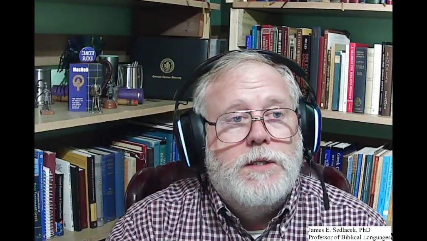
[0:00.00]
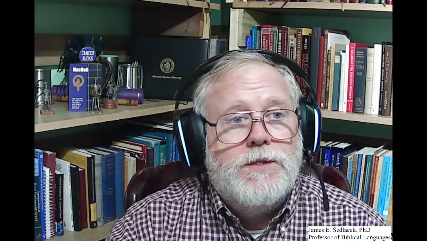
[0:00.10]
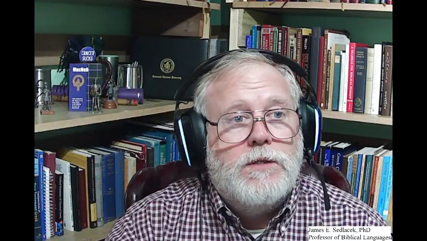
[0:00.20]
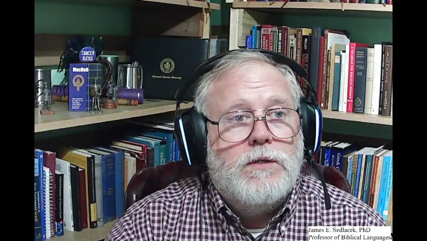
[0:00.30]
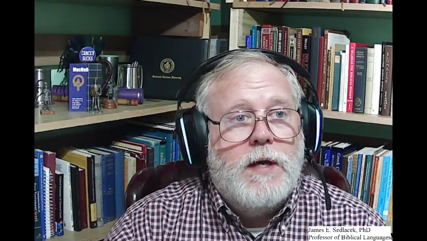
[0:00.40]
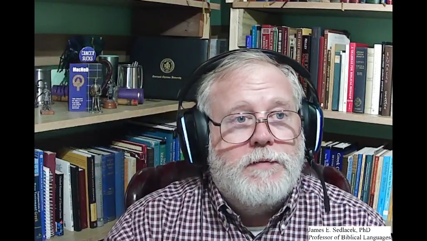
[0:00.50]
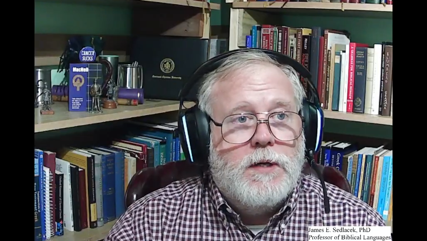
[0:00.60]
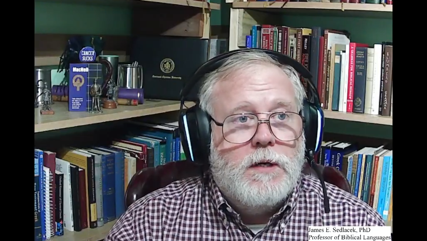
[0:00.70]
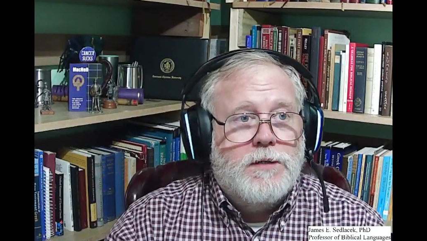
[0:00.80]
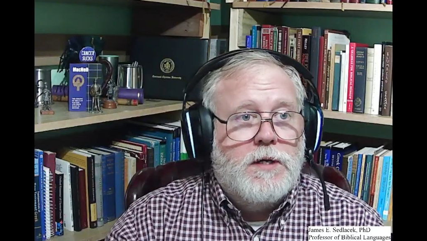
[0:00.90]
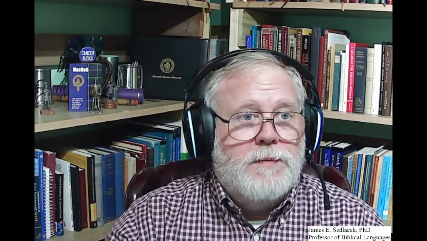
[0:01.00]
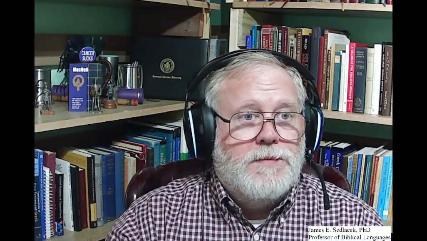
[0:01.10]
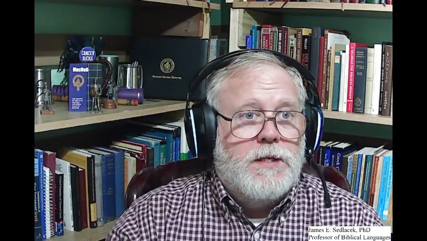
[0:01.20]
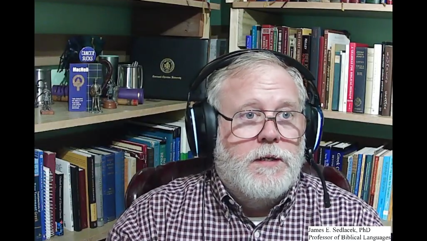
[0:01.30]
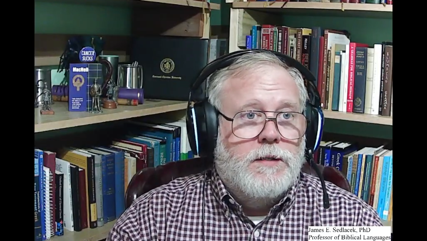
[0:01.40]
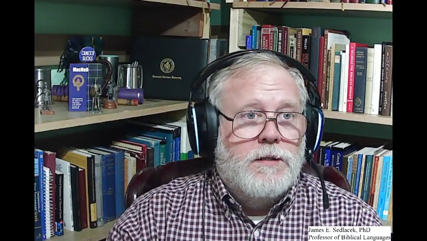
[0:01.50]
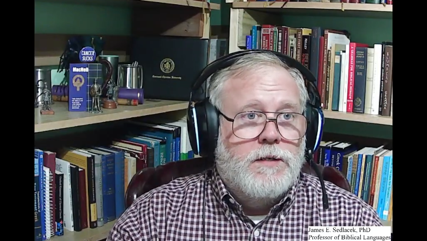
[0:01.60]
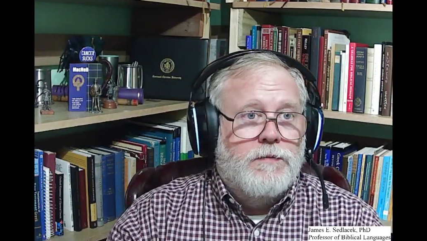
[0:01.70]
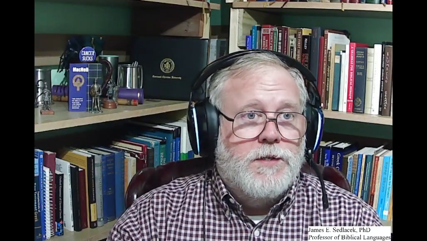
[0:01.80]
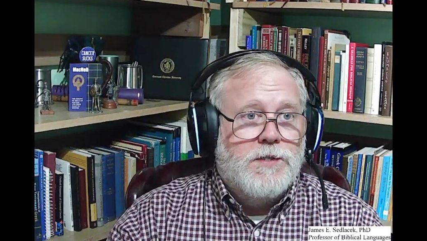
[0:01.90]
So you have a hard time telling the
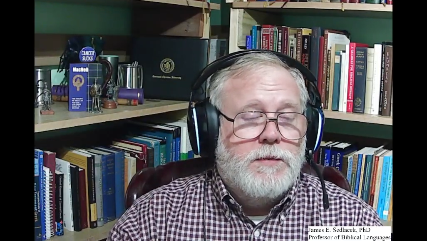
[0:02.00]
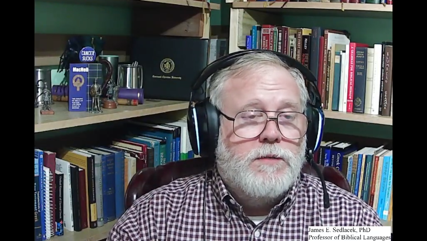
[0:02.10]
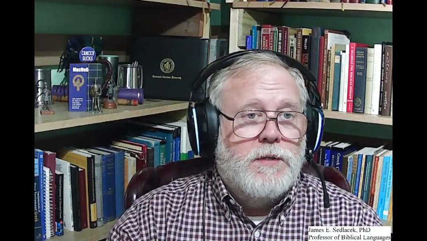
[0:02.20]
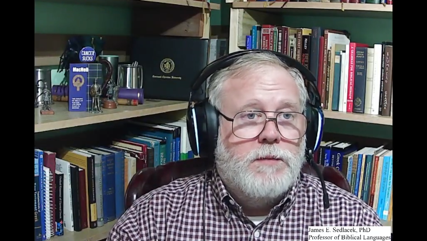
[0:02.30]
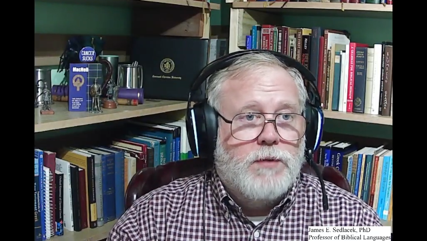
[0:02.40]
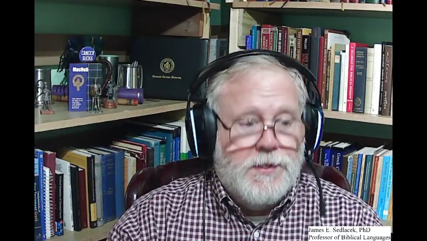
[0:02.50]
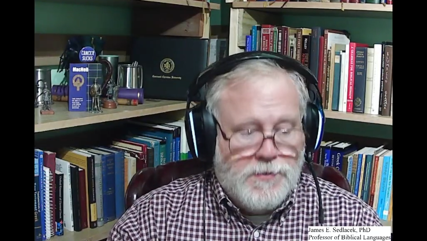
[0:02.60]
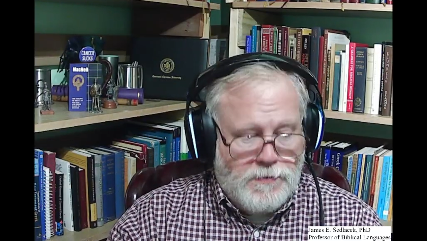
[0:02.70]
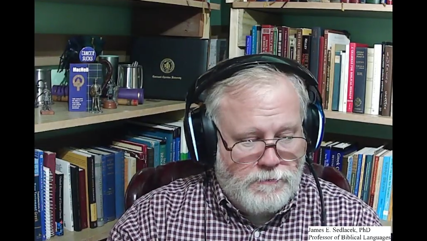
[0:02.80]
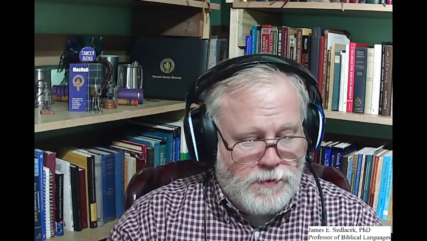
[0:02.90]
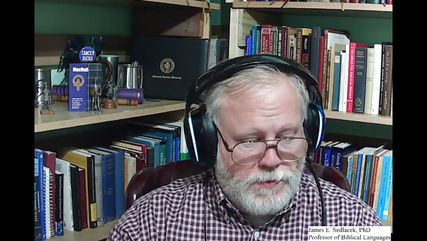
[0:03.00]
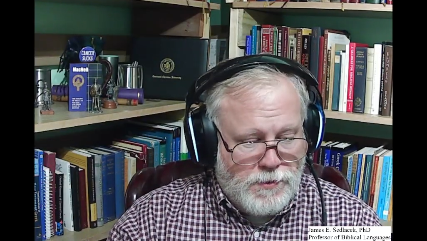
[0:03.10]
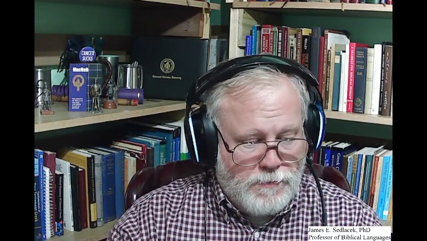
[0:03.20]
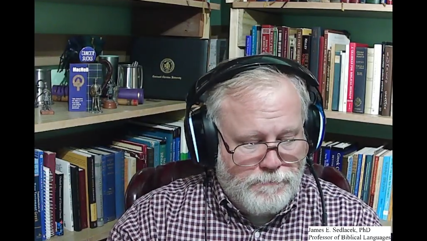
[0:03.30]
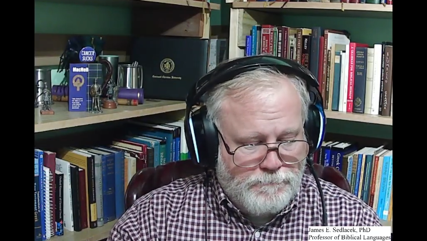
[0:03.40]
difference between present and future.